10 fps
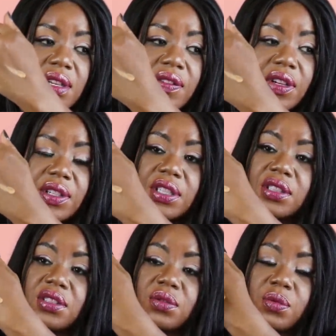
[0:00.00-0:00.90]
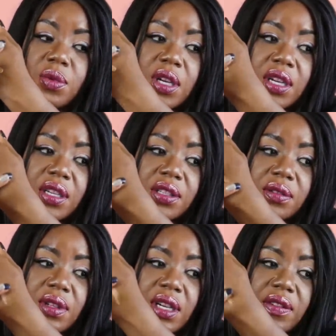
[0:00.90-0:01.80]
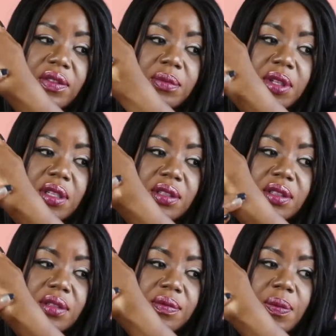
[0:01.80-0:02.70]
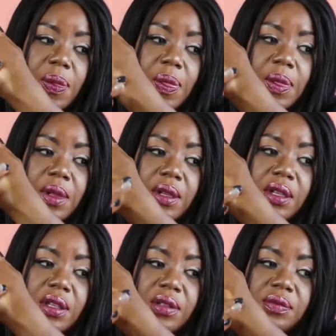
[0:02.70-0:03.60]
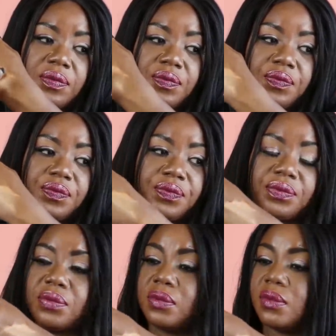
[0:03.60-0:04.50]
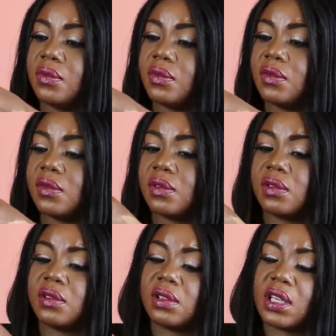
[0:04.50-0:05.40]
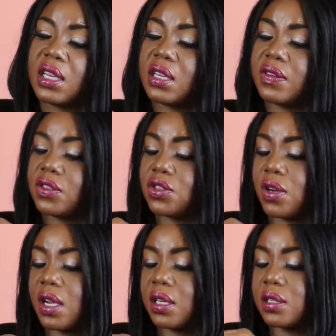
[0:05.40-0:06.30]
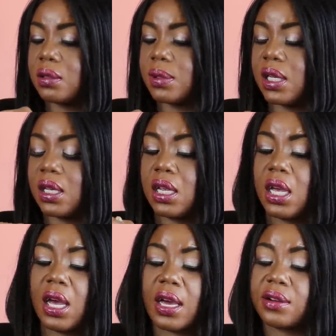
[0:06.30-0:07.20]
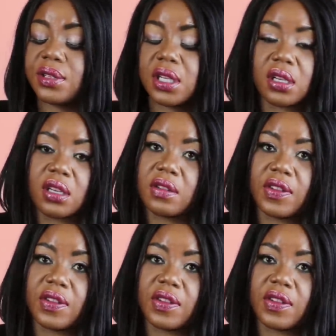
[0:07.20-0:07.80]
That foundation is way too light for me. So, hmm. Can't even try it. Too bad. I don't need another